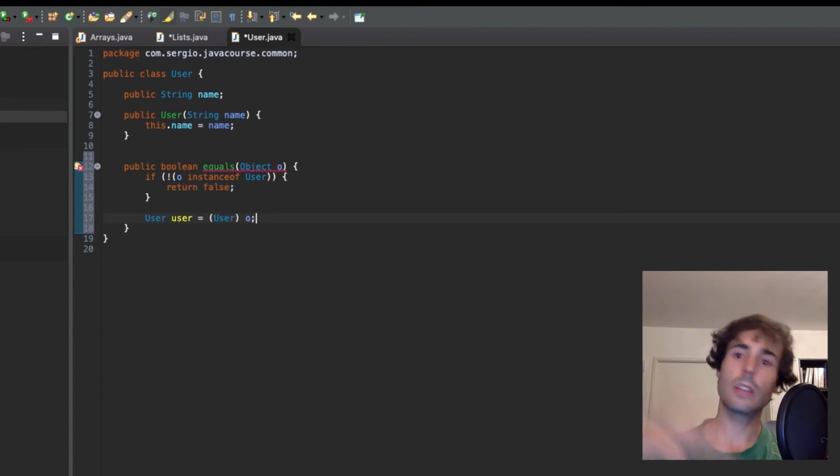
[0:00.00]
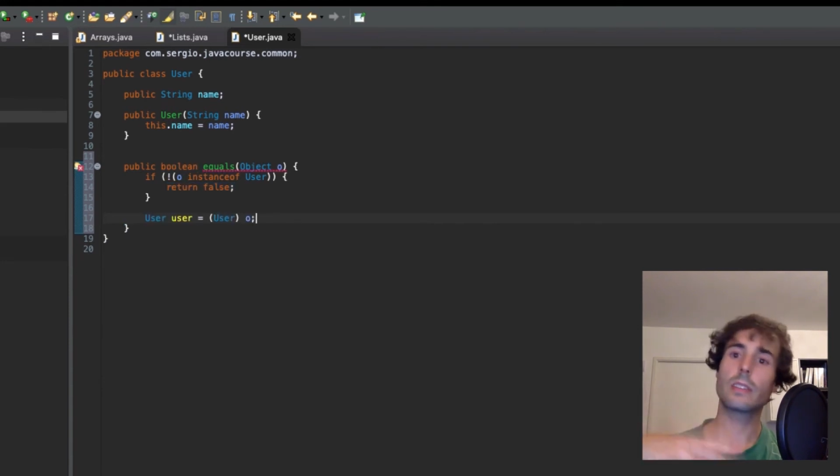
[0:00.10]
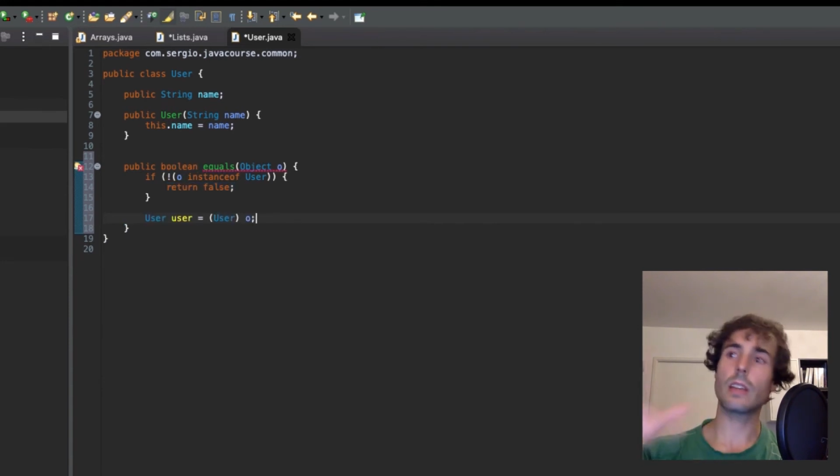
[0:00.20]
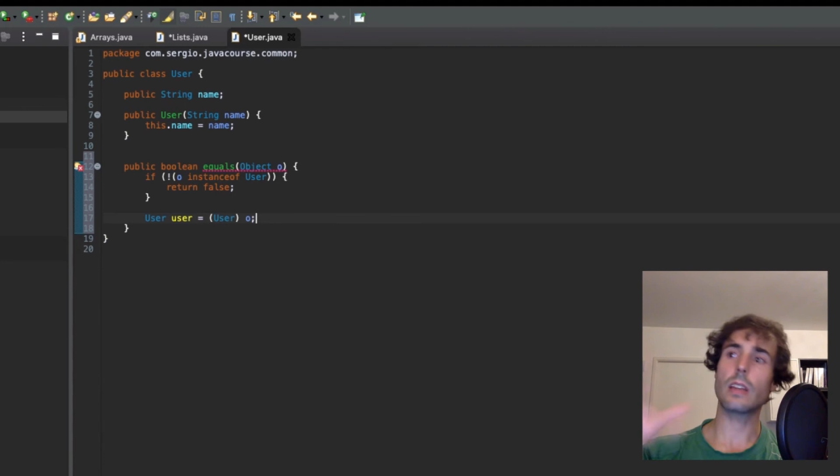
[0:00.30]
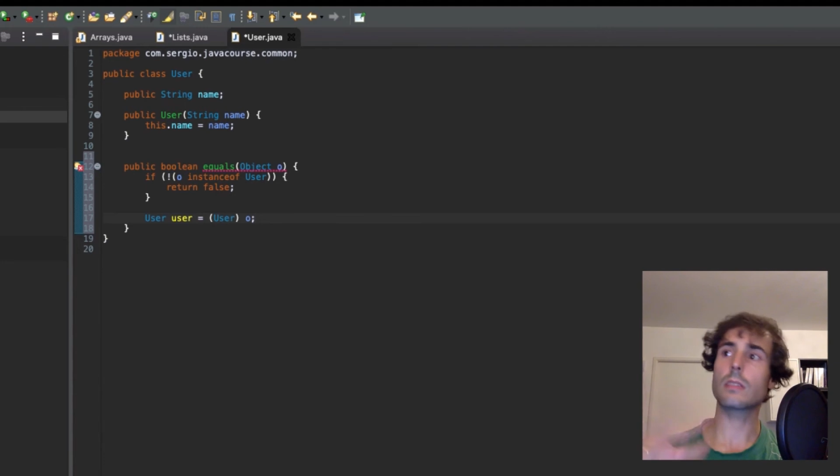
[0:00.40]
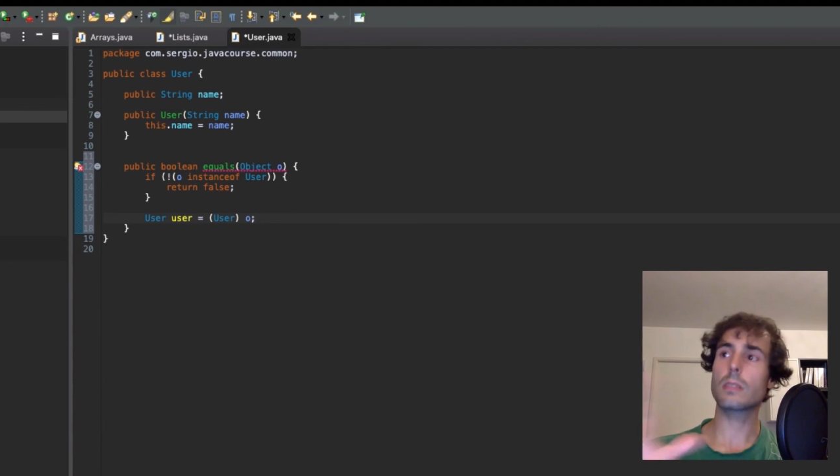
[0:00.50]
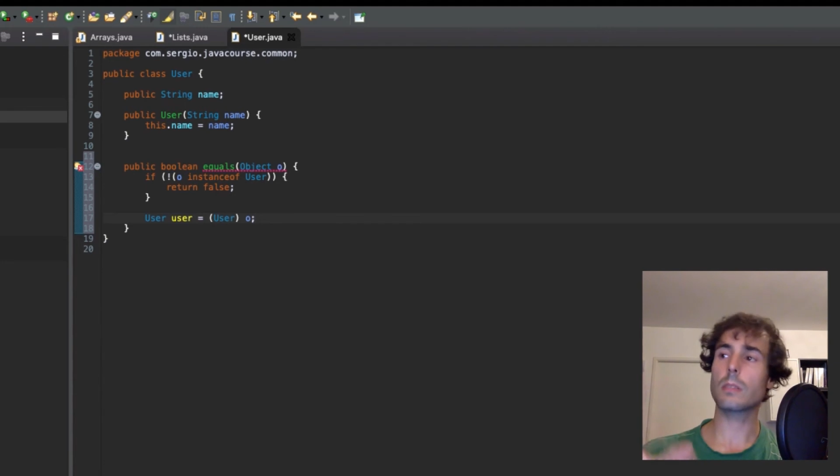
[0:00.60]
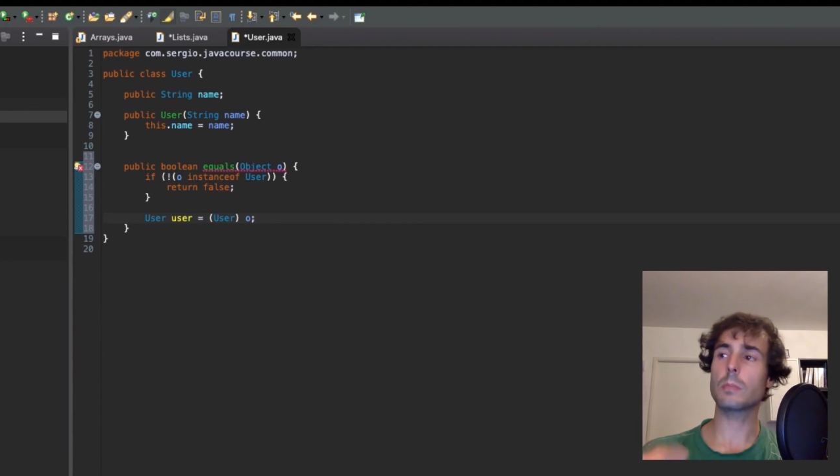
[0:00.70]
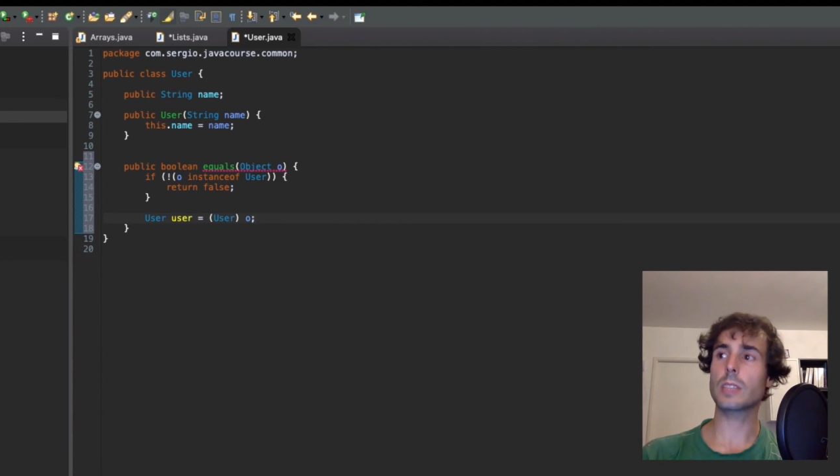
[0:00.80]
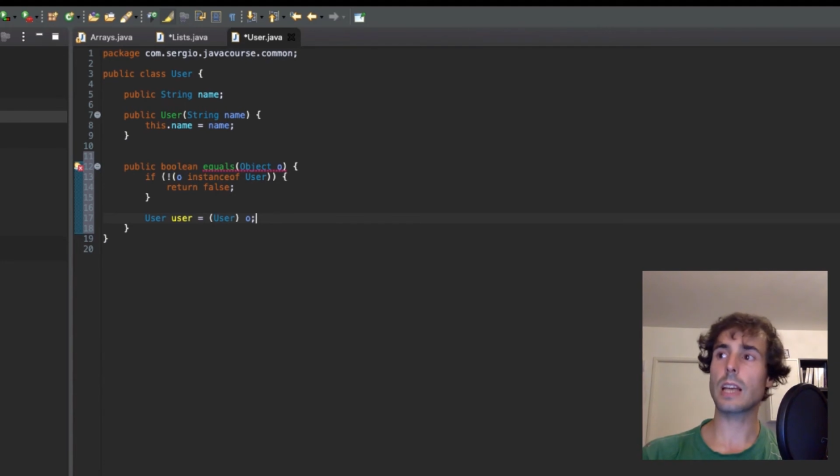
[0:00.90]
That's
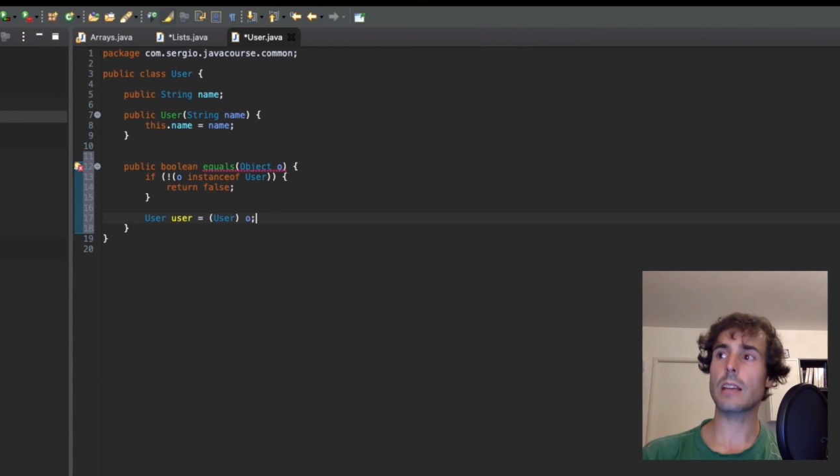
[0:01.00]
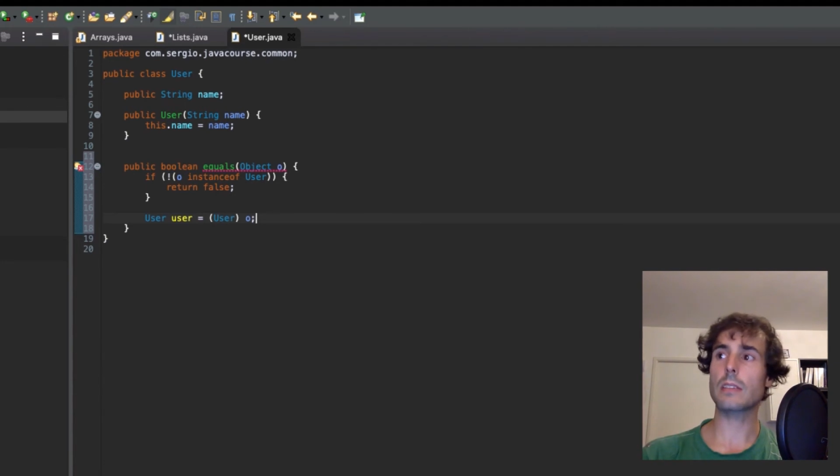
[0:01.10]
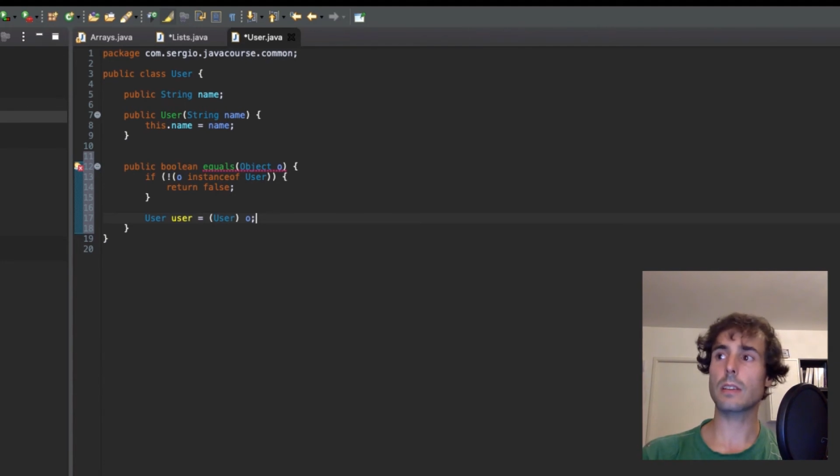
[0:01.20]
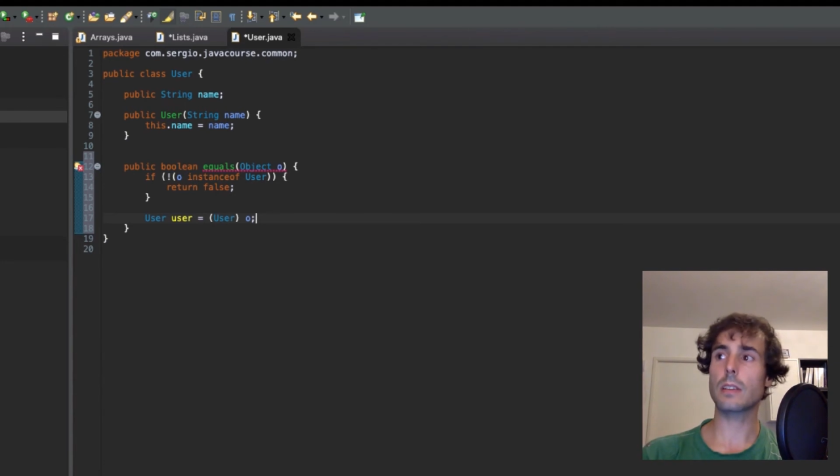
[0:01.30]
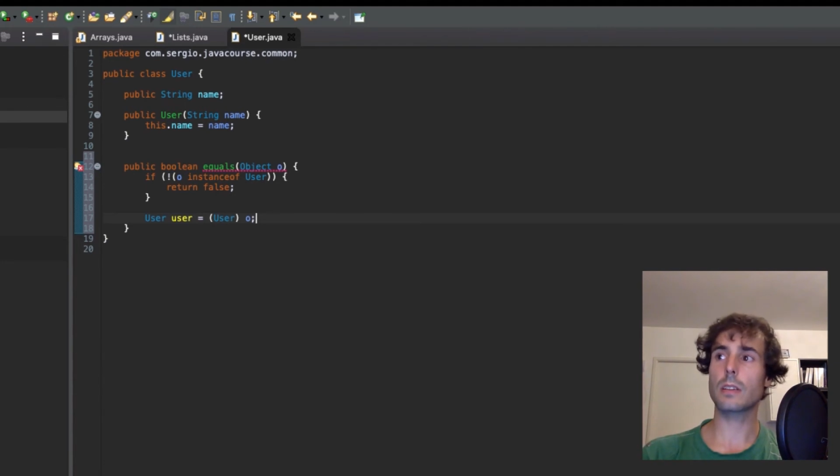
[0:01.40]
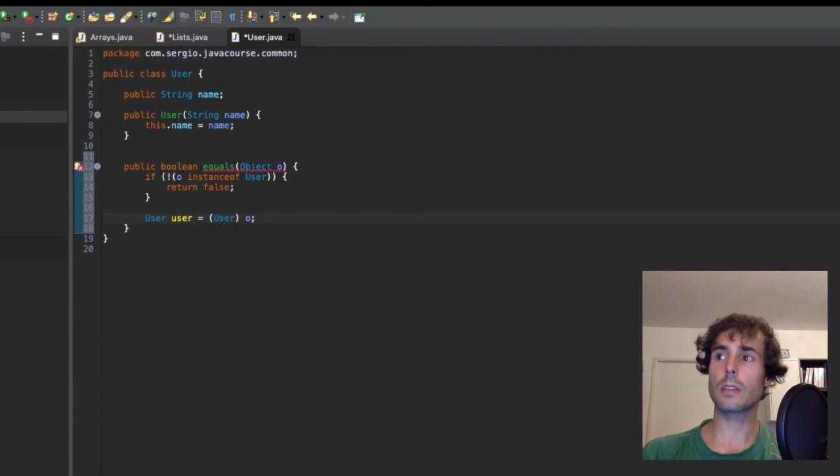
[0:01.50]
some casting